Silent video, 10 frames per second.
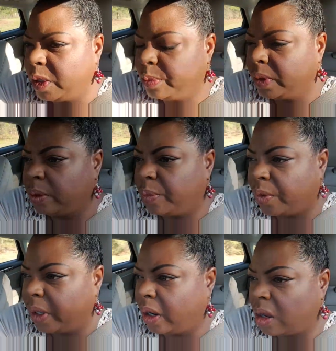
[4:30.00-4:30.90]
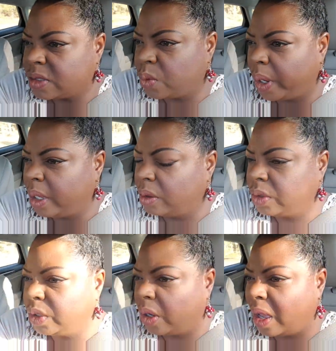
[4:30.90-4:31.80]
people in prayer as well.
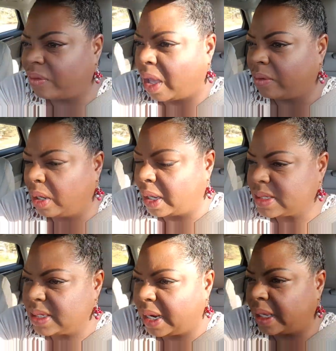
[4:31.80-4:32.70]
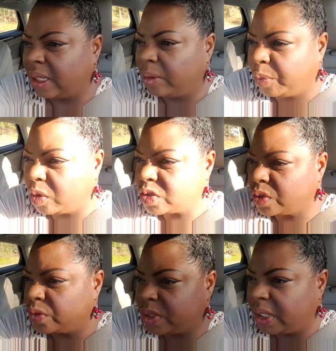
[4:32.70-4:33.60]
You know, I, I, like I said, I get
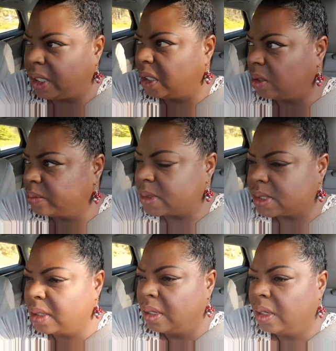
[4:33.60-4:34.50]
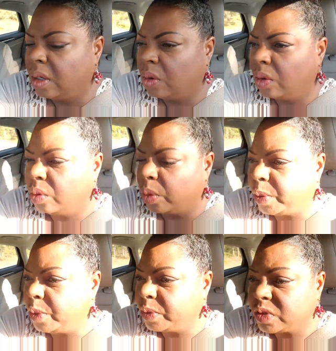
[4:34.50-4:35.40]
personal DMs with
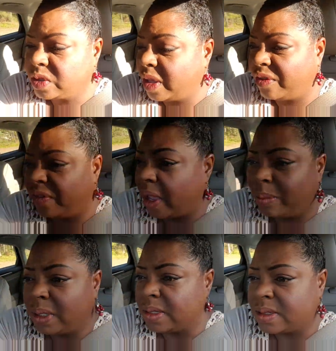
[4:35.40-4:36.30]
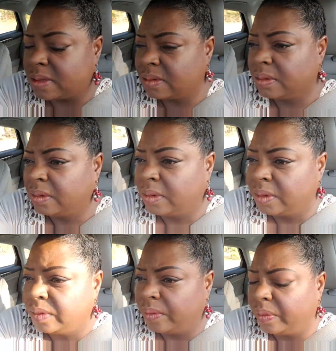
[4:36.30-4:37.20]
people's, their families,
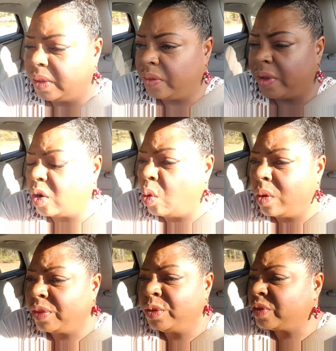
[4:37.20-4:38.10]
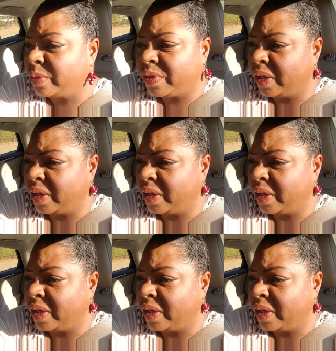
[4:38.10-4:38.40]
they're, they're going through some